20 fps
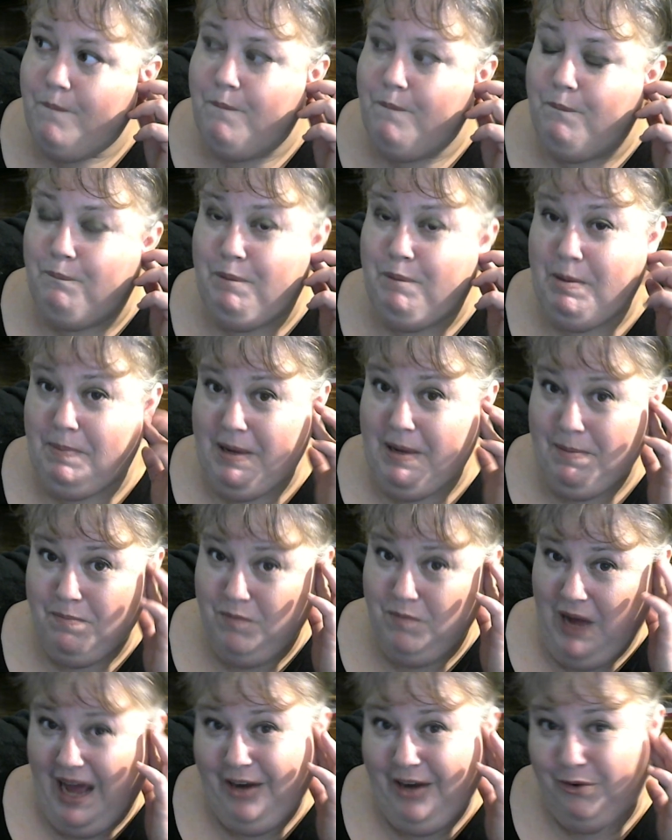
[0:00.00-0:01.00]
But
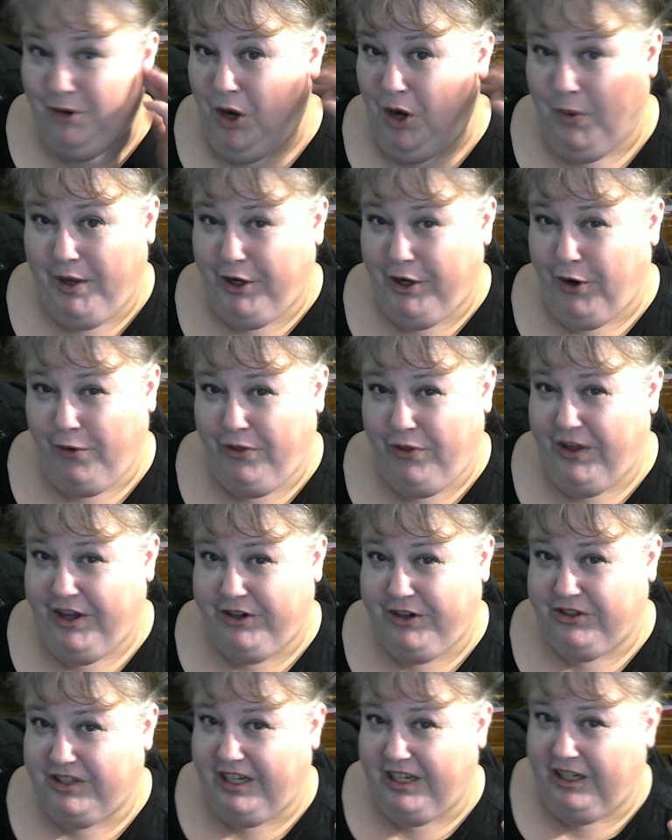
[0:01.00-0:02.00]
I don't know what your theater
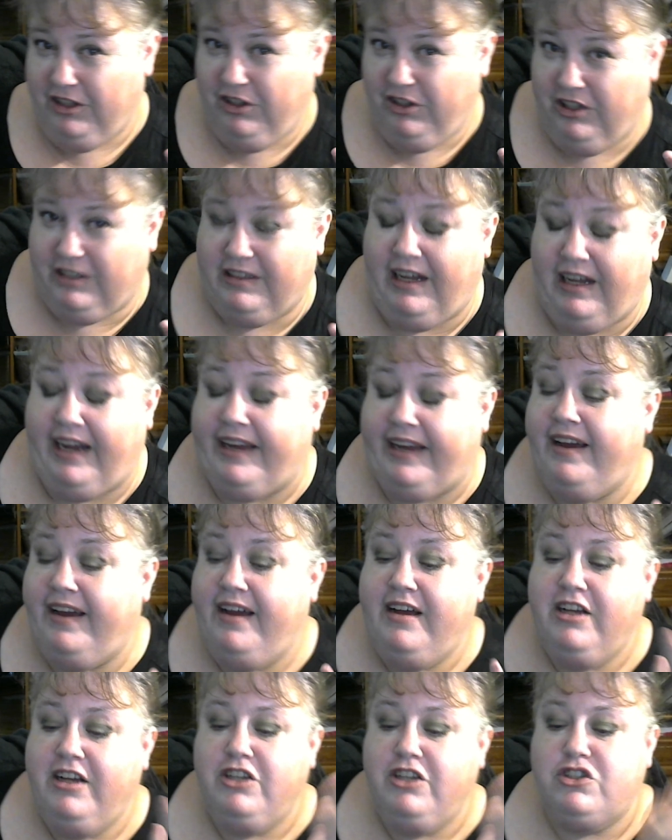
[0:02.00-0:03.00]
is going to look like.
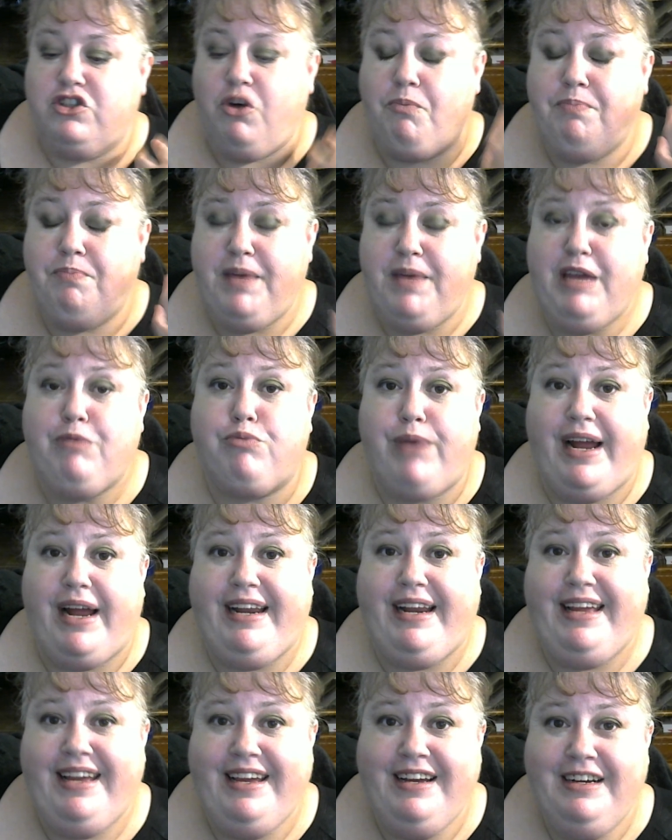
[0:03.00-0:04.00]
So be
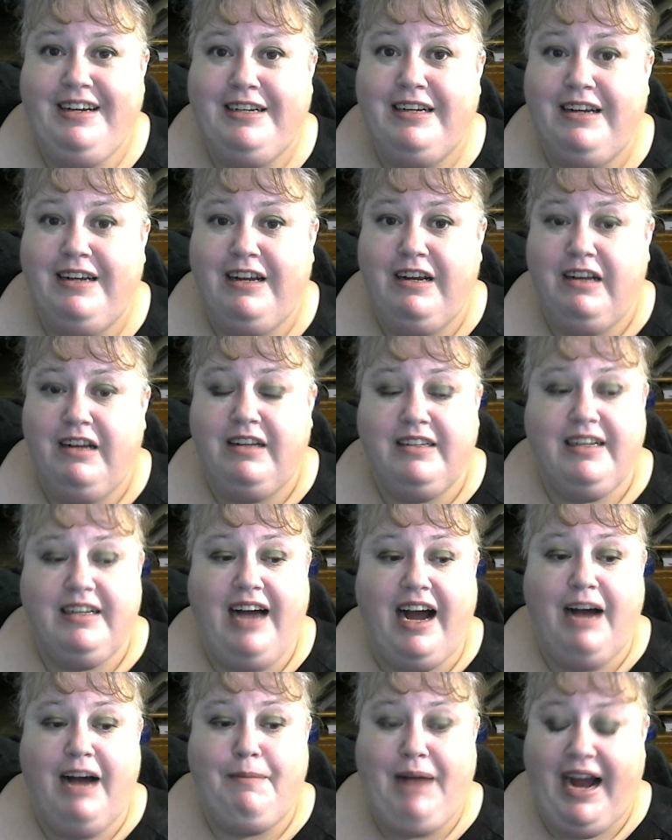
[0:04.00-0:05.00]
ready.
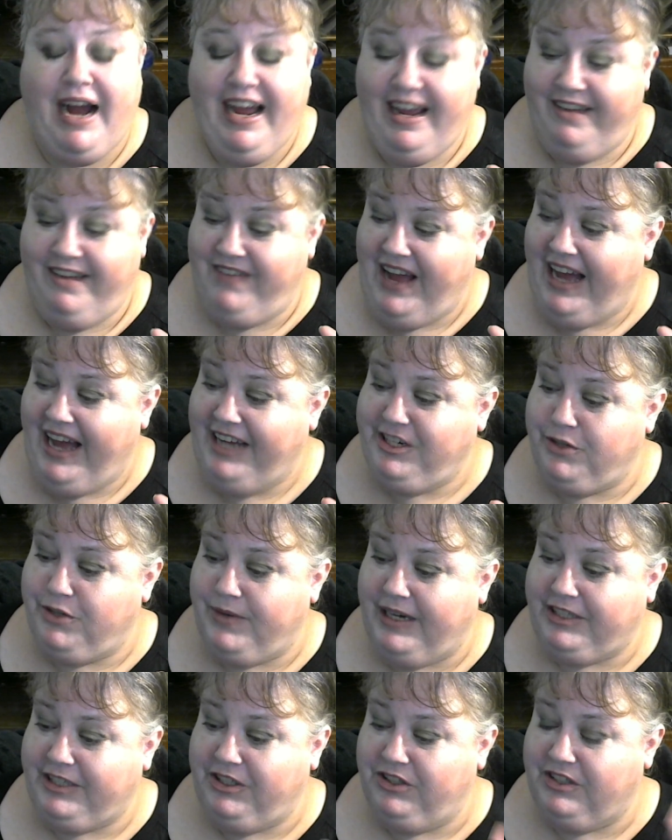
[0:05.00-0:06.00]
I have had
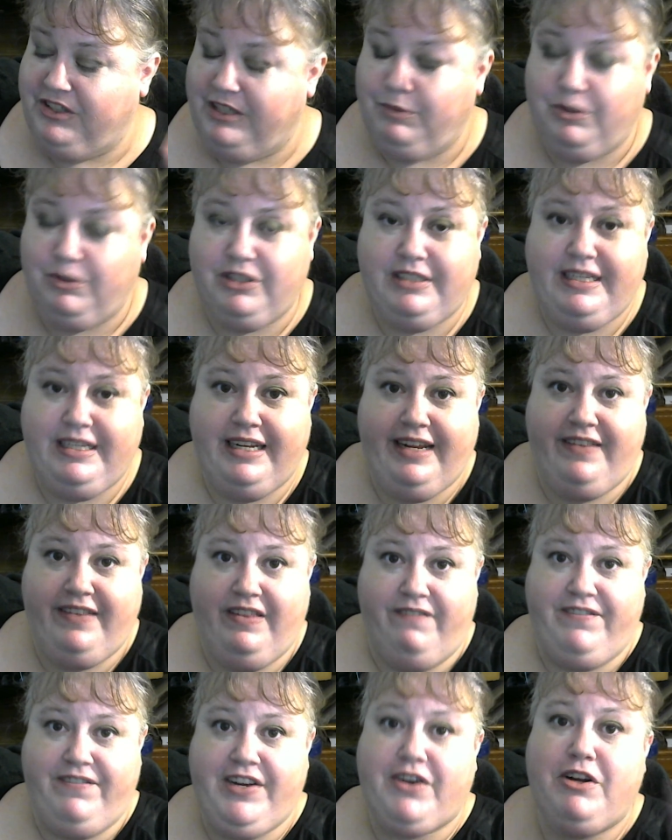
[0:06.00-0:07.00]
directors that will sit in the
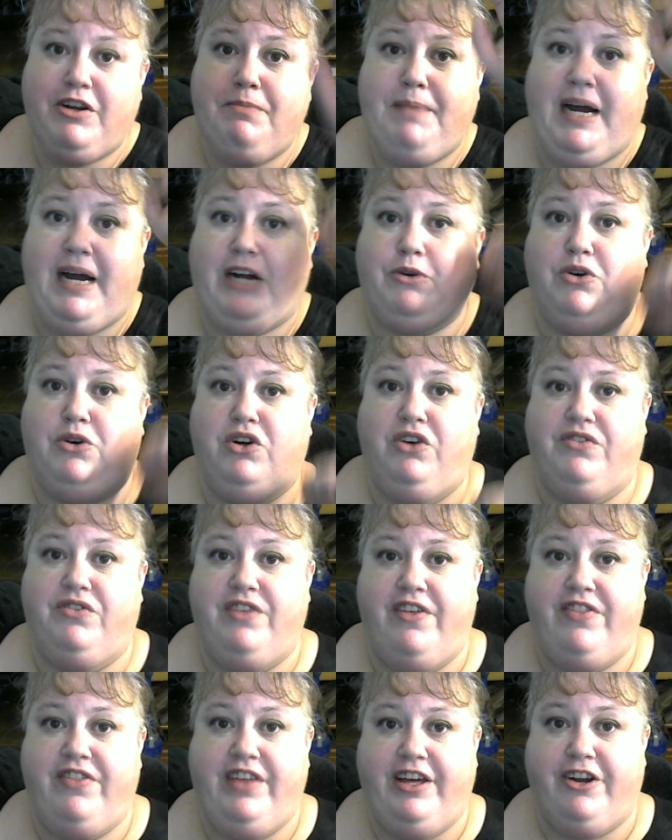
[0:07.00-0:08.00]
very back row of the
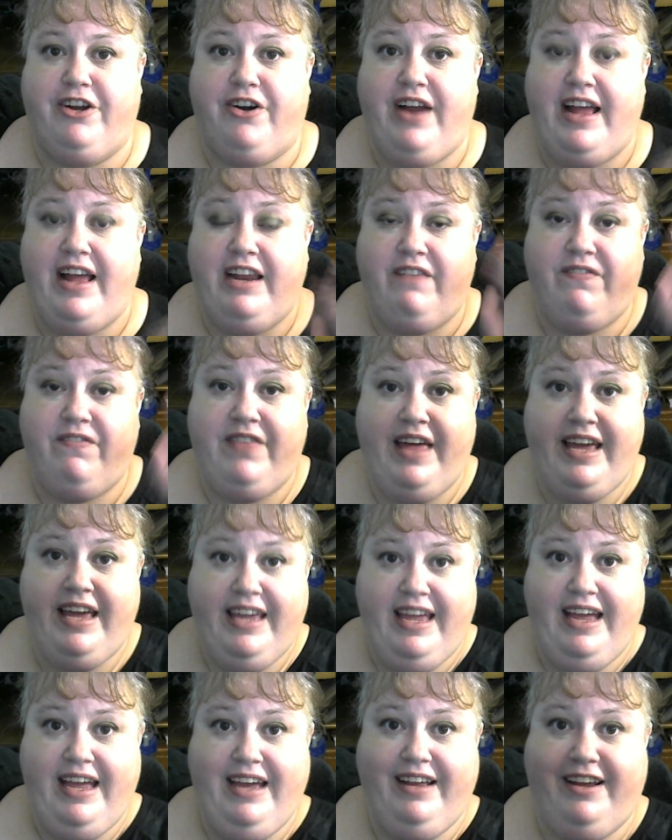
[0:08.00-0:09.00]
theater, and if they
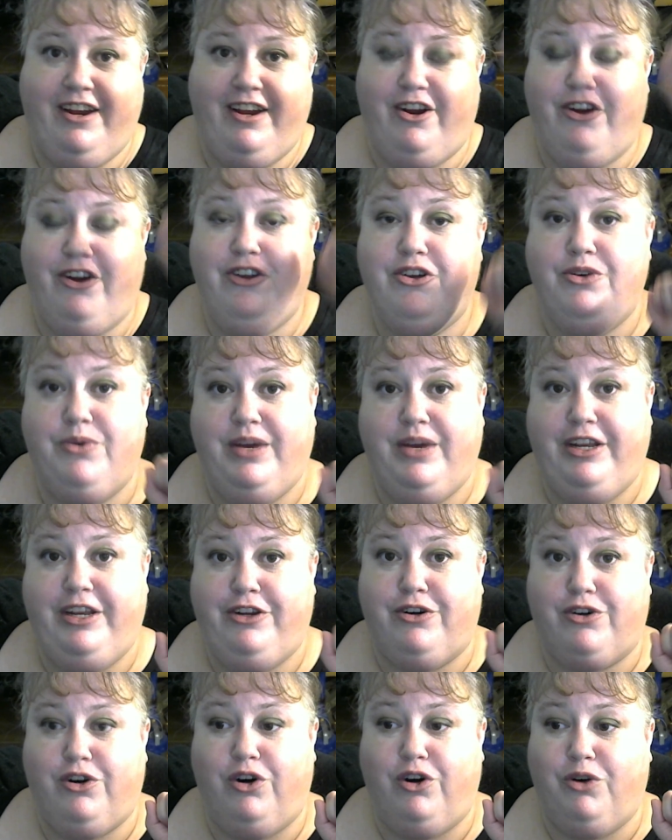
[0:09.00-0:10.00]
can't hear you in your
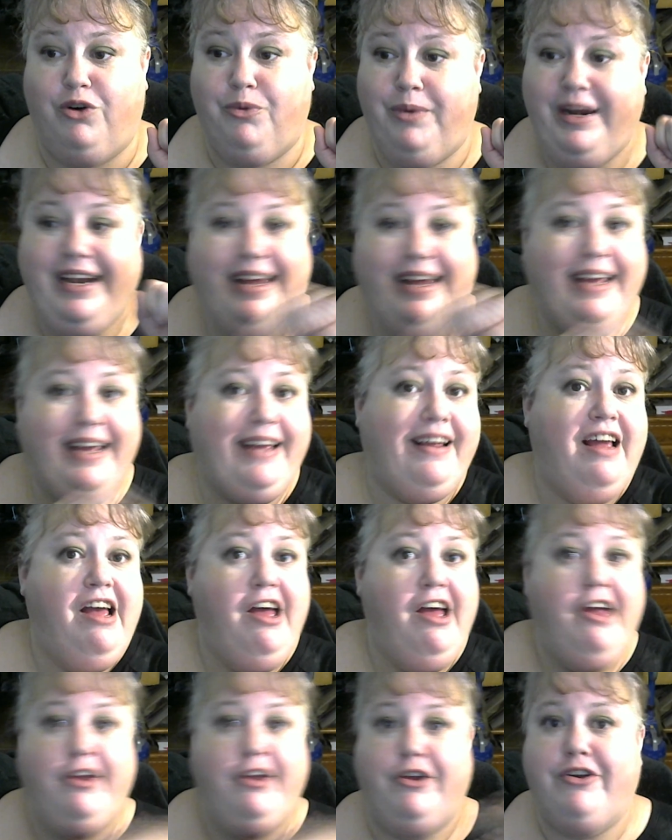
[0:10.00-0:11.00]
cold reading,
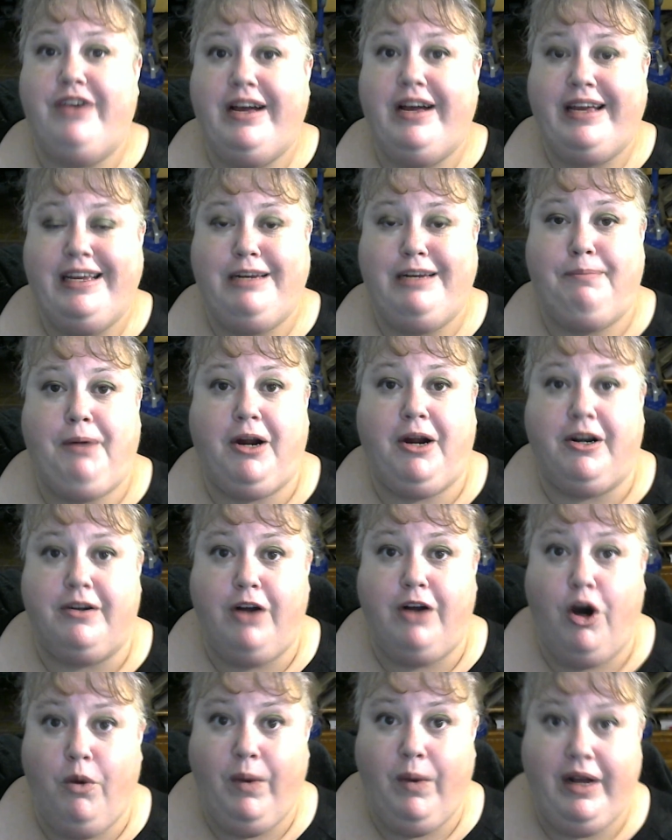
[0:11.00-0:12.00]
you're not getting a part.
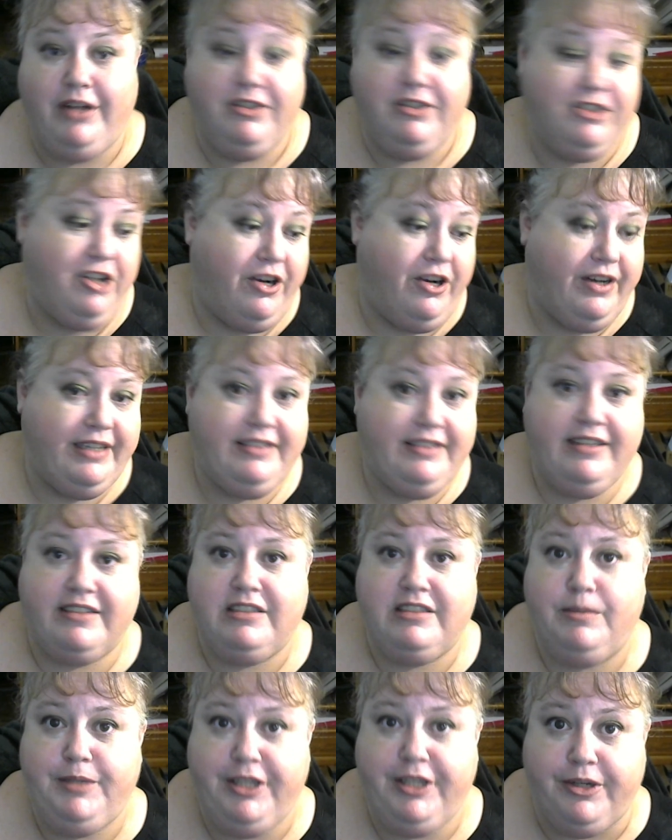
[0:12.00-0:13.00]
Oh, well, sorry, sucks to
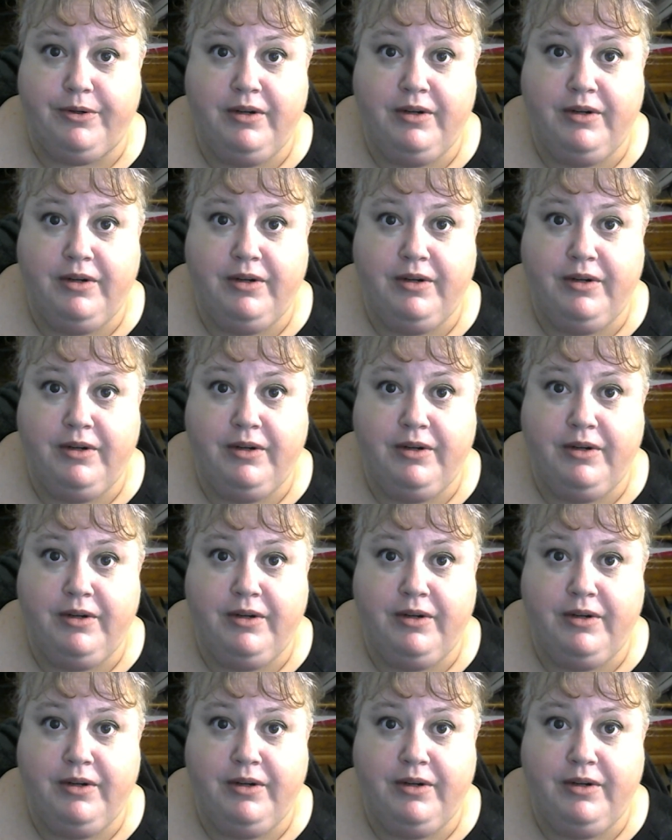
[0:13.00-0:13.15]
be you.